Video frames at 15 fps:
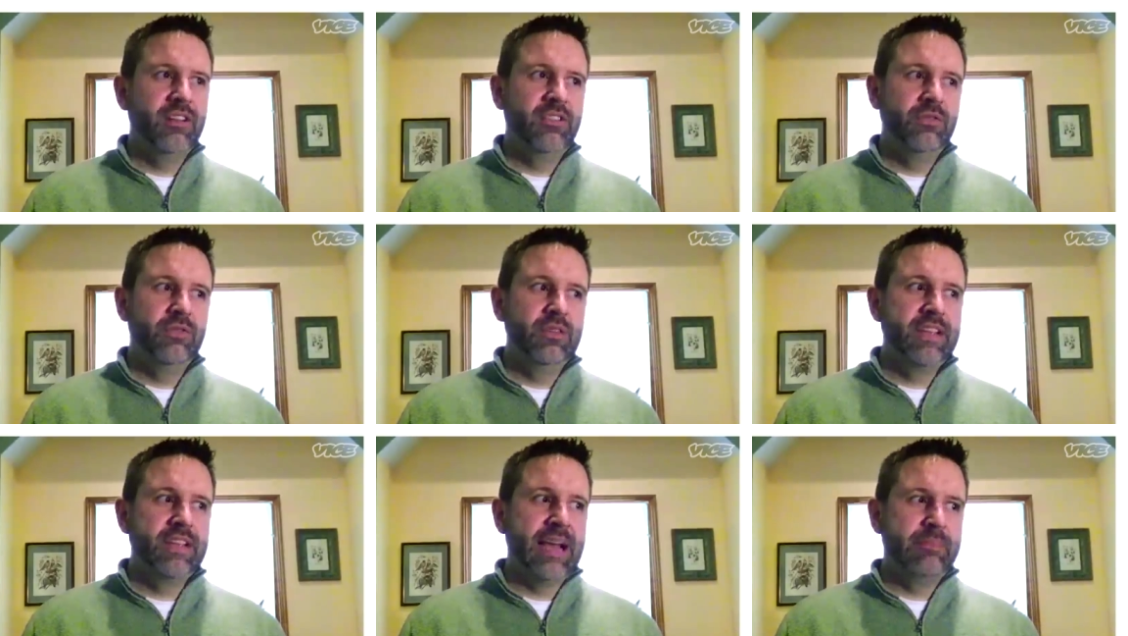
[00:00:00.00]
to
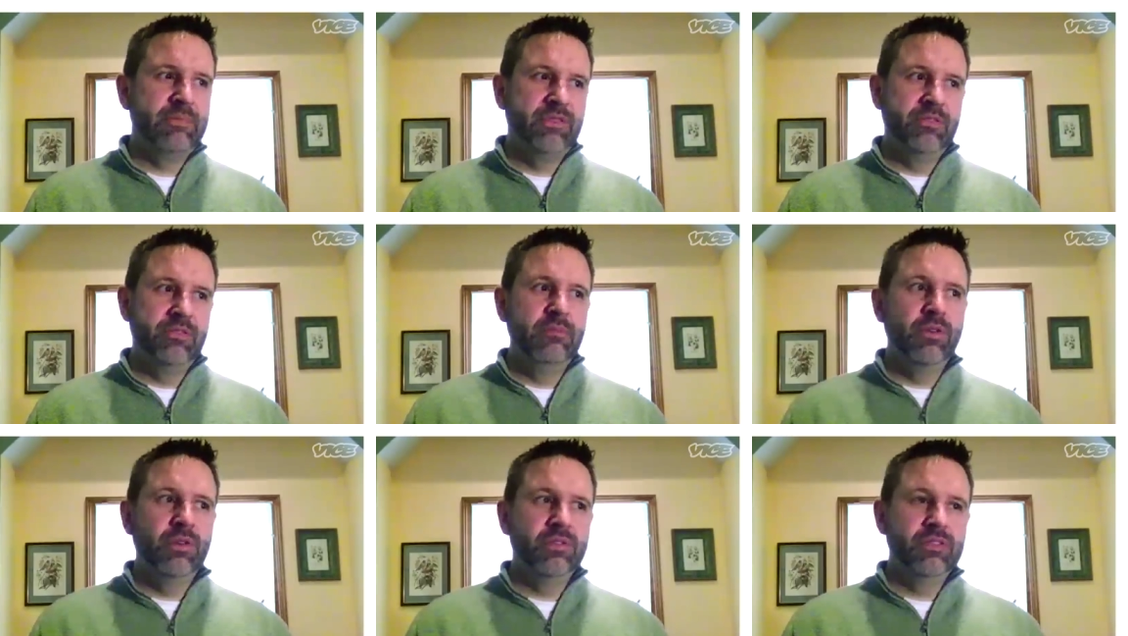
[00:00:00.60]
adapt to the
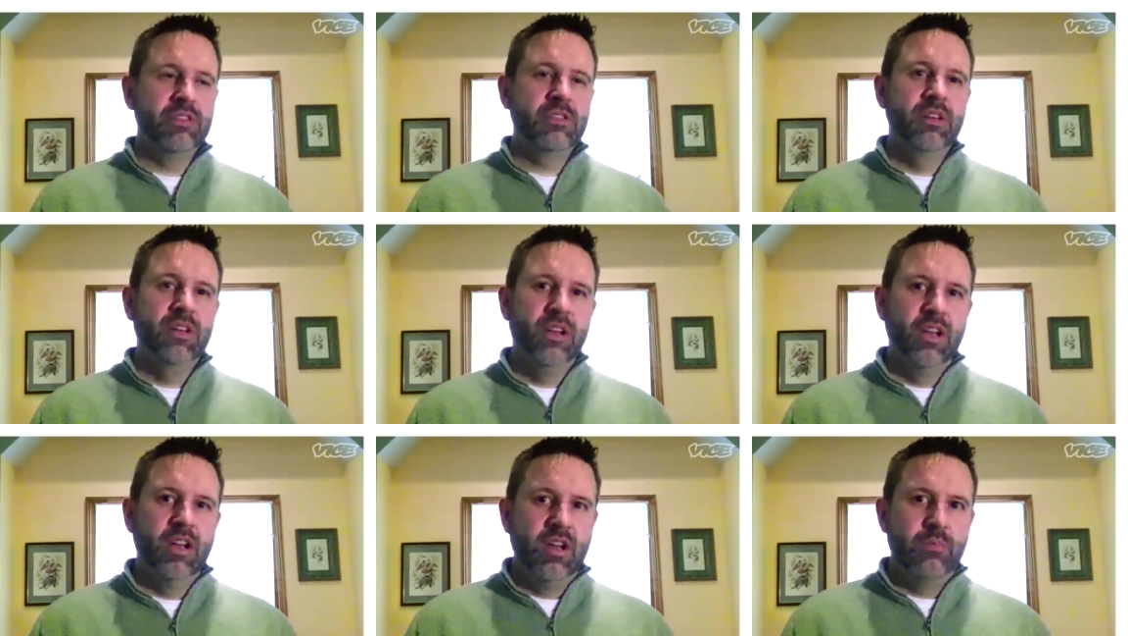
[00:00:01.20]
most
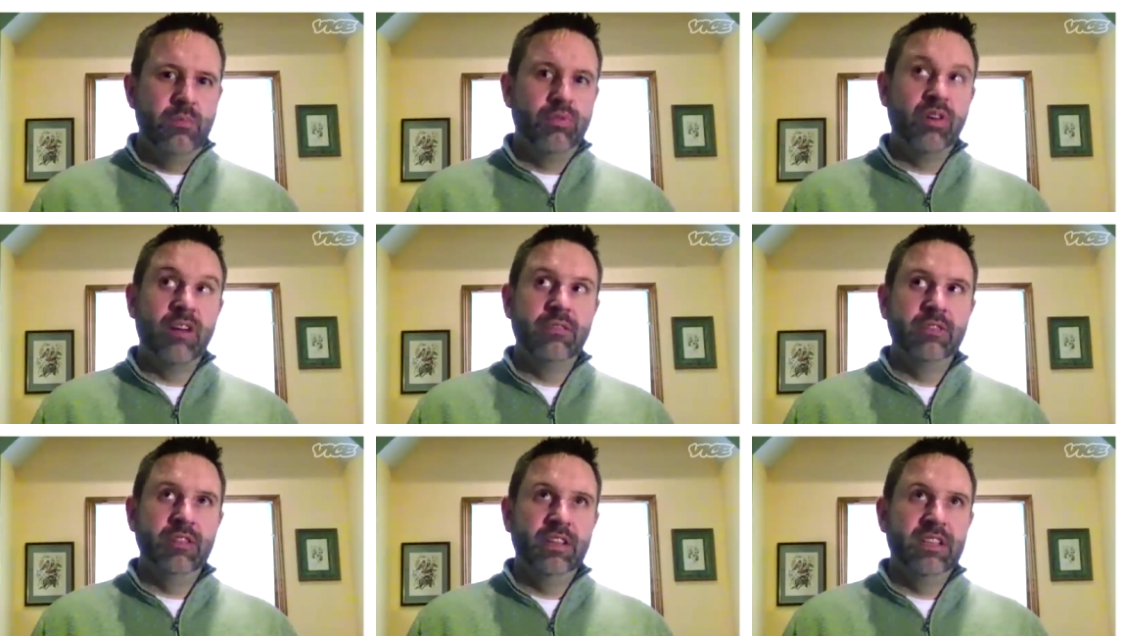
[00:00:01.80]

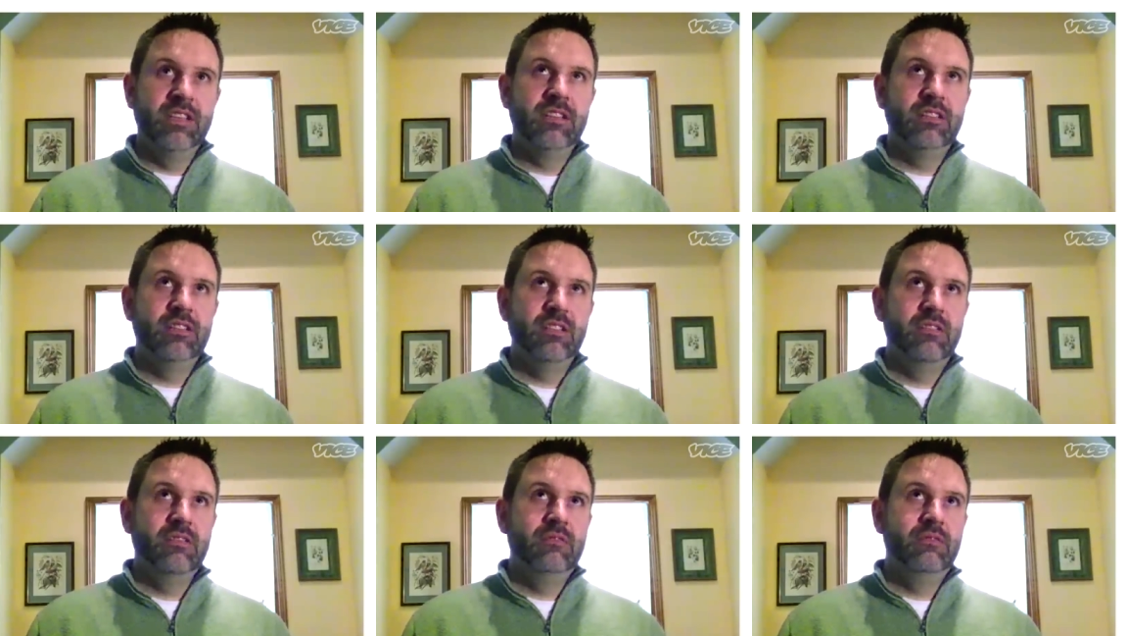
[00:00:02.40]
prevalent
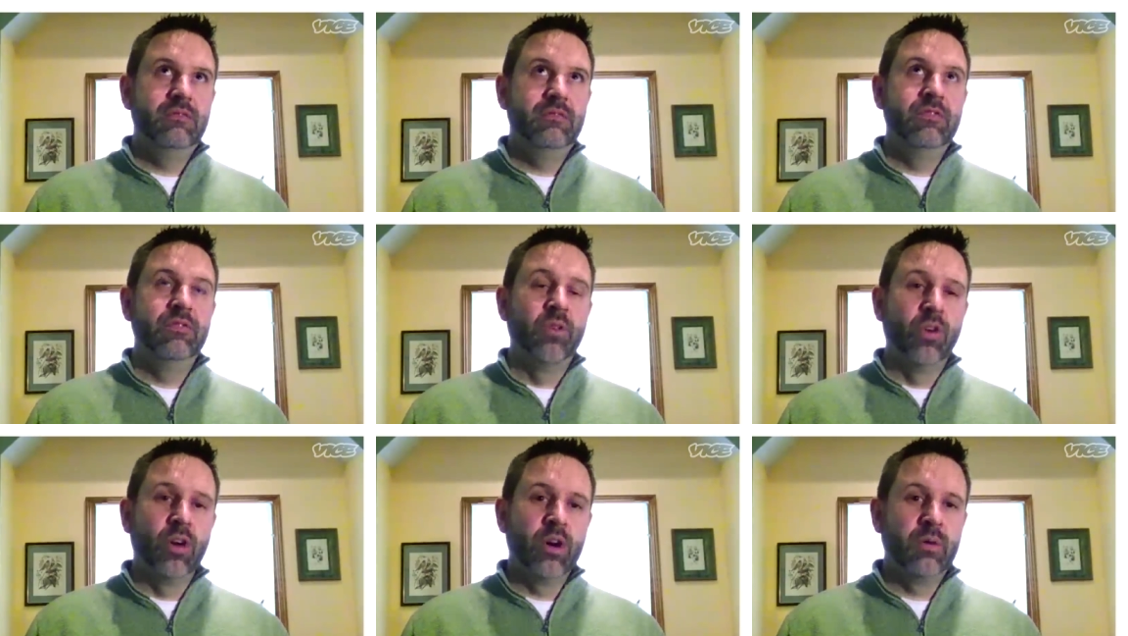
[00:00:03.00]

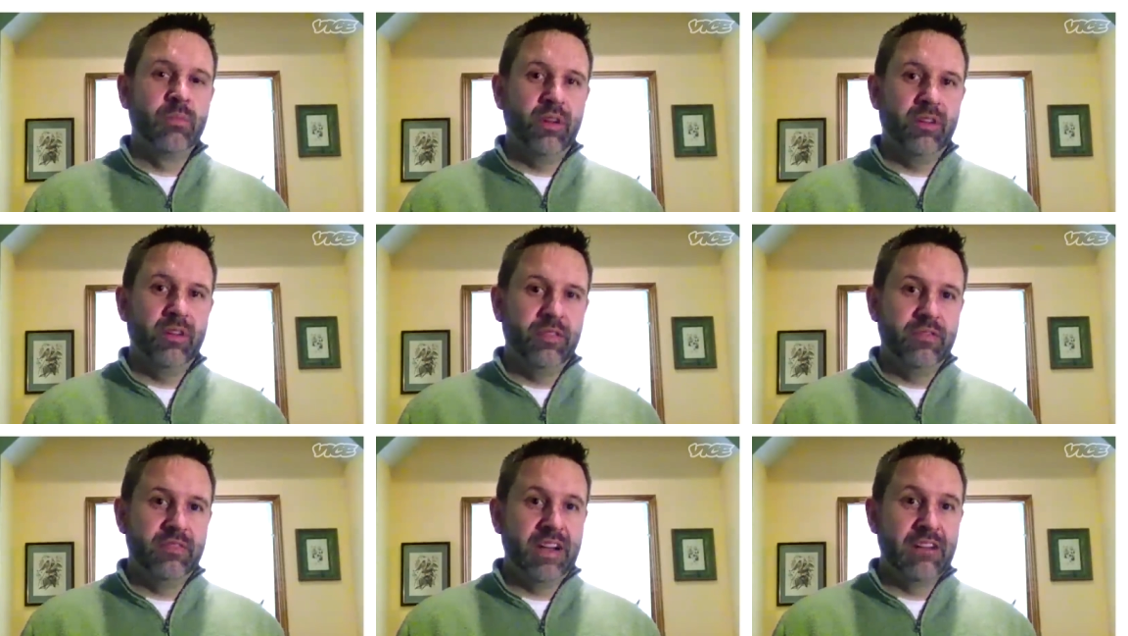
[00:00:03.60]
form of the
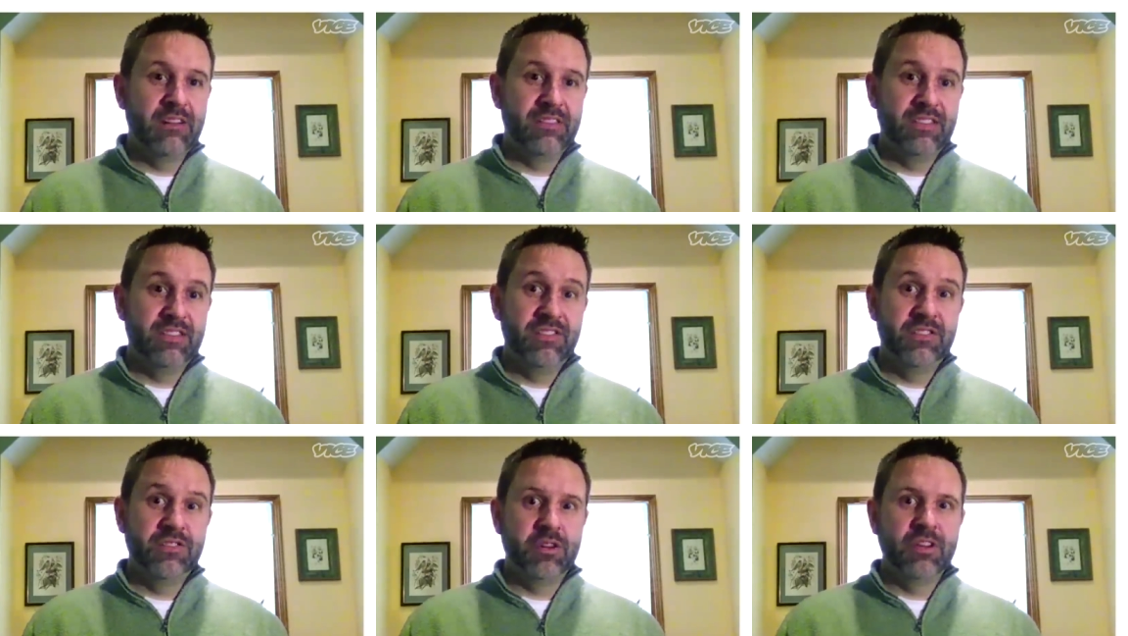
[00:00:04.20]
virus that's
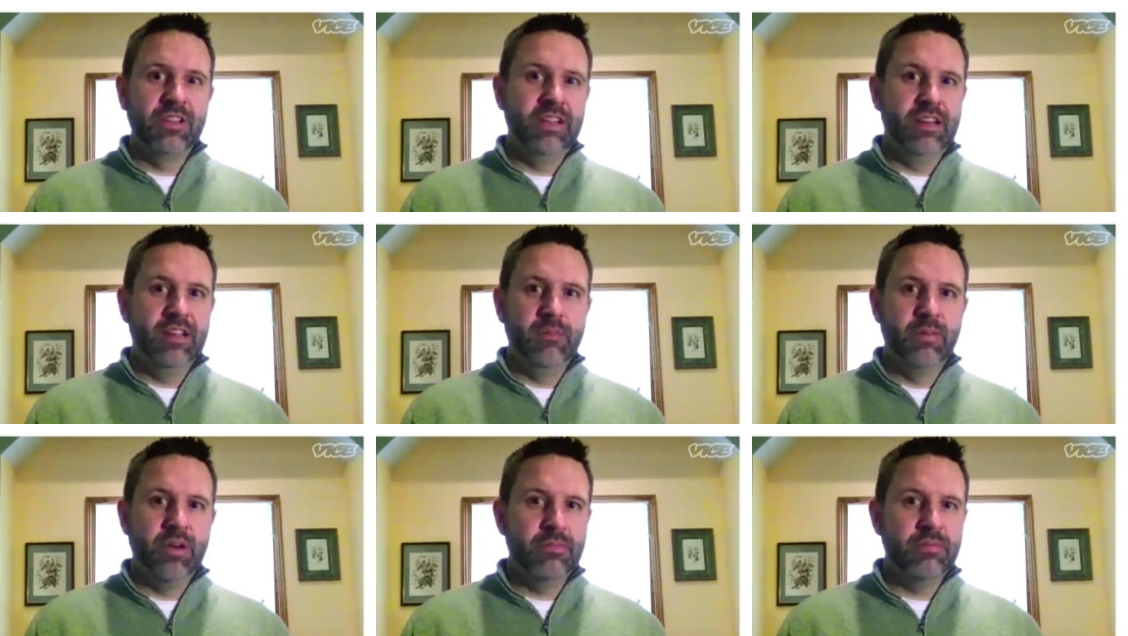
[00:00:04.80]
circulating the
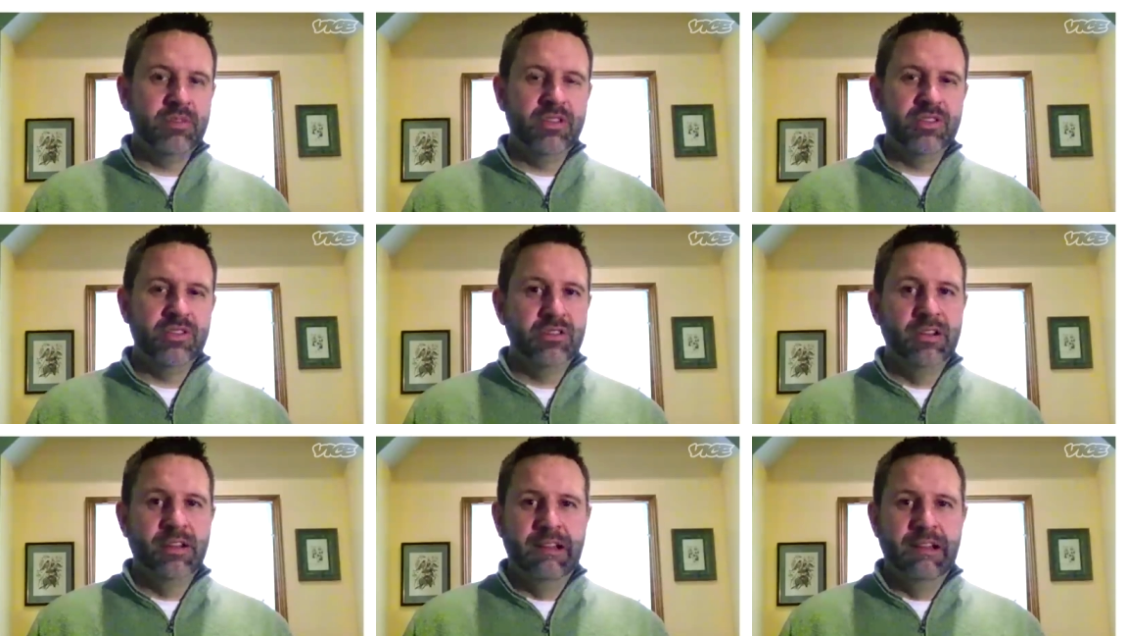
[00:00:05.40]
population.